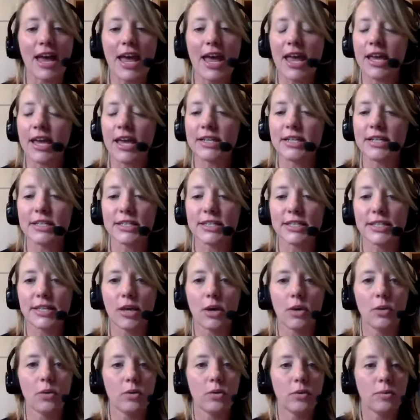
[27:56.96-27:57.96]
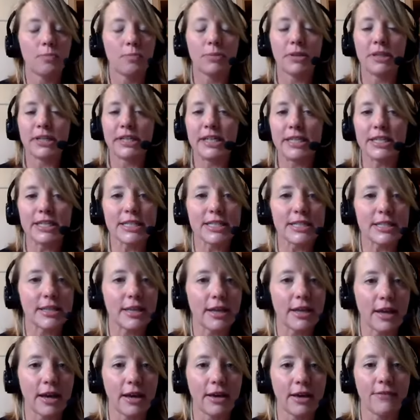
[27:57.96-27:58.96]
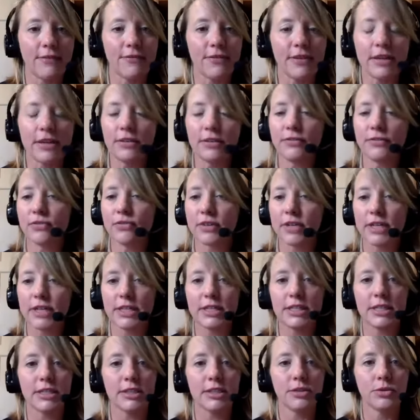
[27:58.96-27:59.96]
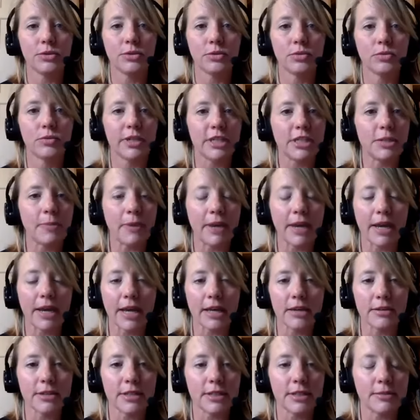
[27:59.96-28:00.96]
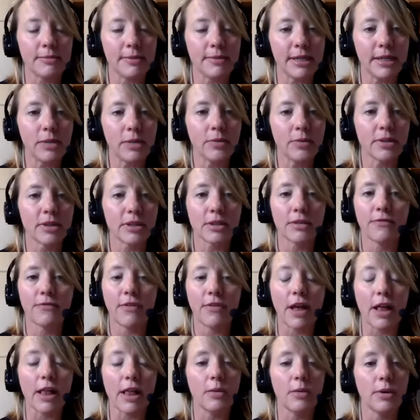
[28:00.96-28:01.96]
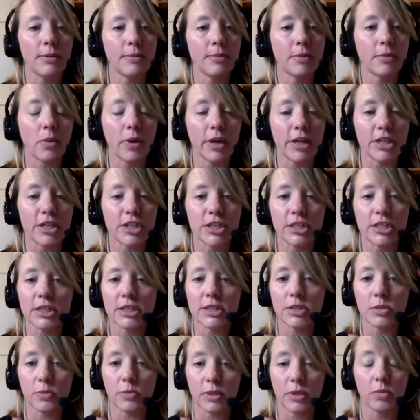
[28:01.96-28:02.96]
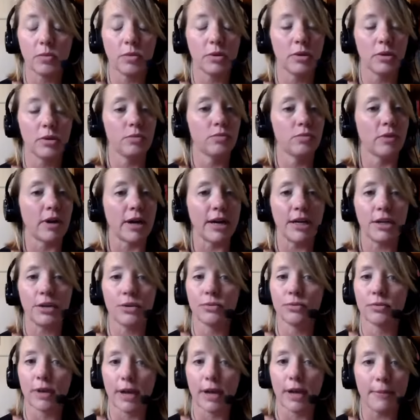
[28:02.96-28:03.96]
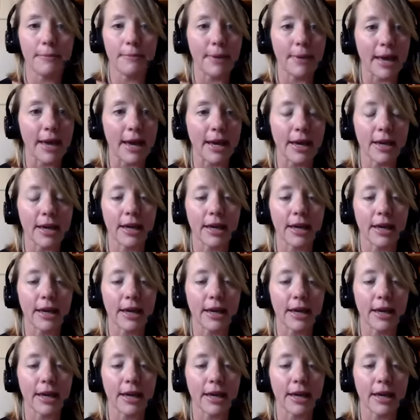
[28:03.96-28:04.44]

and so please feel free to reach back out to me with follow-up questions. We will write you right back,